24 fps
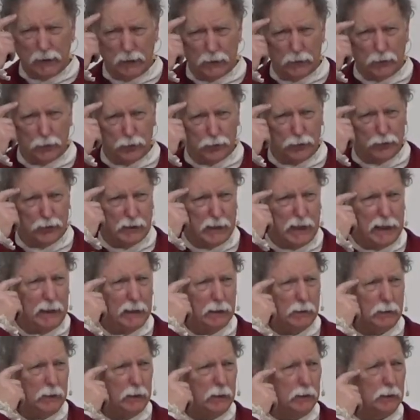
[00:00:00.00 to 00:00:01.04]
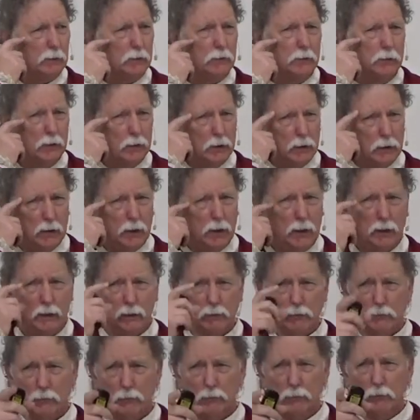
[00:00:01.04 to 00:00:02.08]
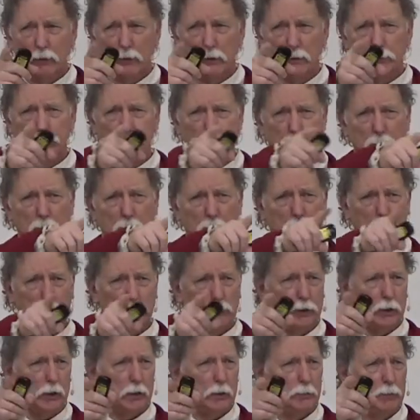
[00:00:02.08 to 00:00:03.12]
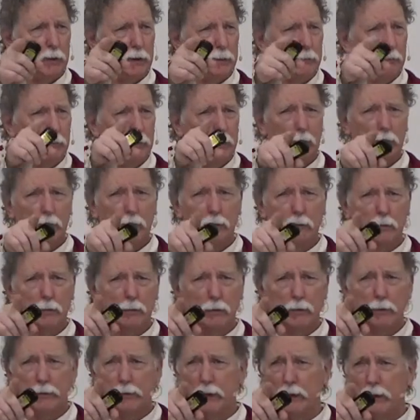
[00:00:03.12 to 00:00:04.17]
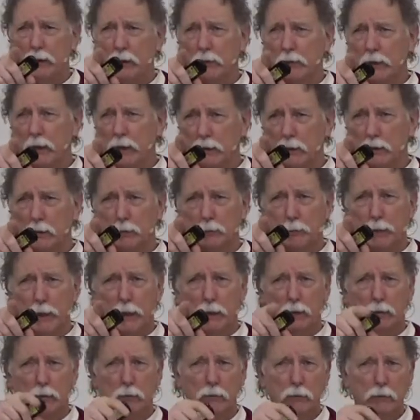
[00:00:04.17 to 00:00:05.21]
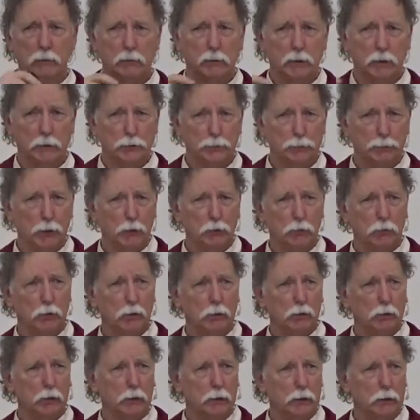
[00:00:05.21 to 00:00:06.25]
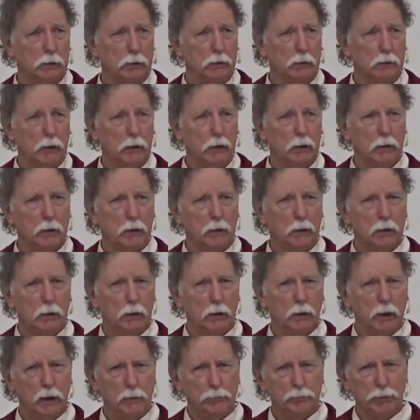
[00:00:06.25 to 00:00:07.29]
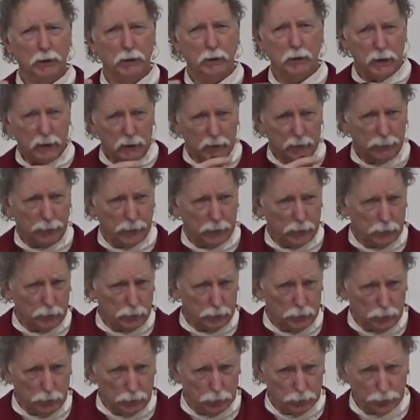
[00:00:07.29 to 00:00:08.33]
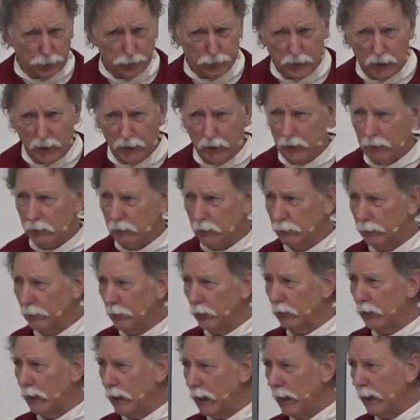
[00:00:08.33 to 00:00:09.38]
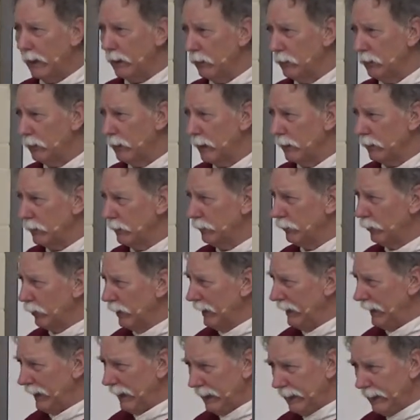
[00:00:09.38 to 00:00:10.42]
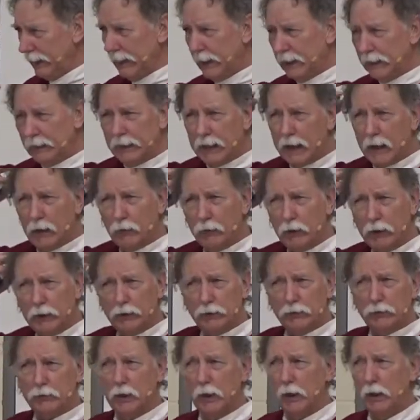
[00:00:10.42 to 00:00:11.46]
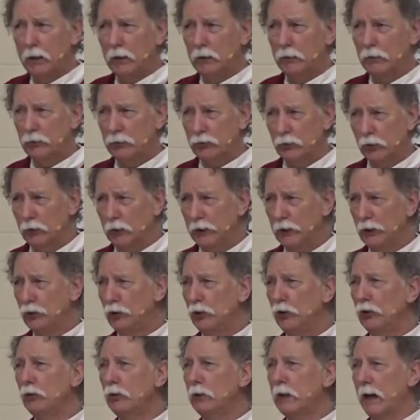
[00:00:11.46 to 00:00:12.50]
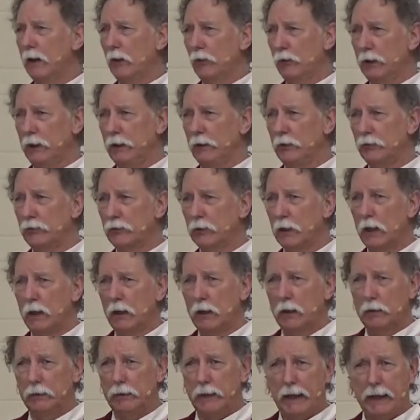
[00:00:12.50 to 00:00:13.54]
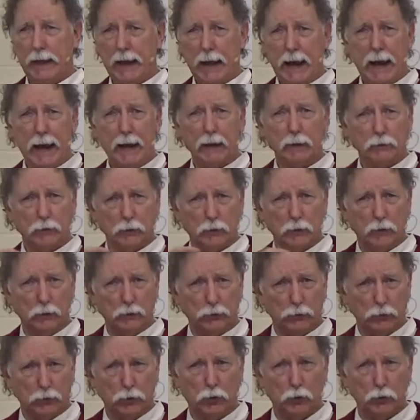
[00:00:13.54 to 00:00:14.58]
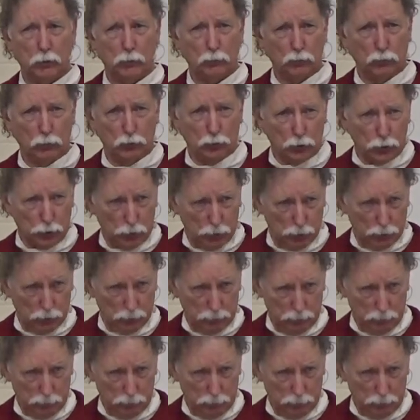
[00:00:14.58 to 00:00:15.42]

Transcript: understand it, and one of the gentlemen there, that young man that spoke earlier, I believe in your state of Ohio, out of what, 88 counties, there's only two counties that act under home rule.